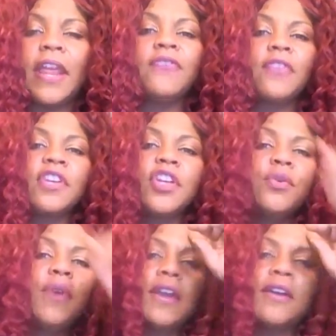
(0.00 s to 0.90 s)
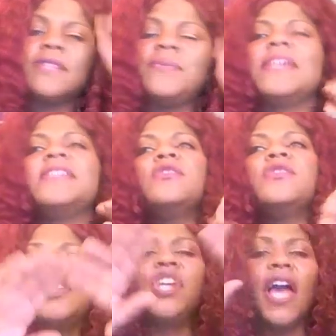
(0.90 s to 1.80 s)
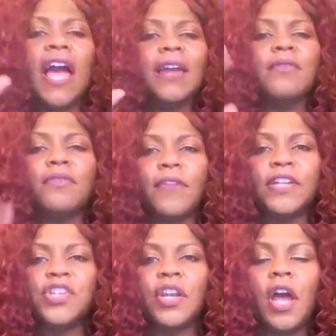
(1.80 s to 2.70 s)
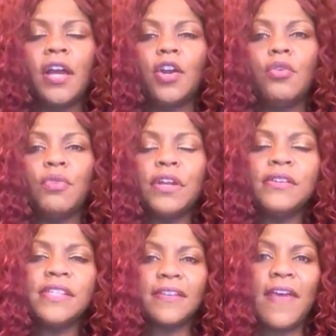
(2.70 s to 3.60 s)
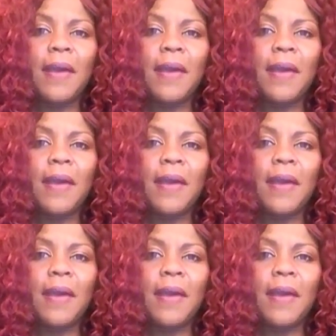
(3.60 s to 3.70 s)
And for you, Aries, because there's such a high reflection on career stuff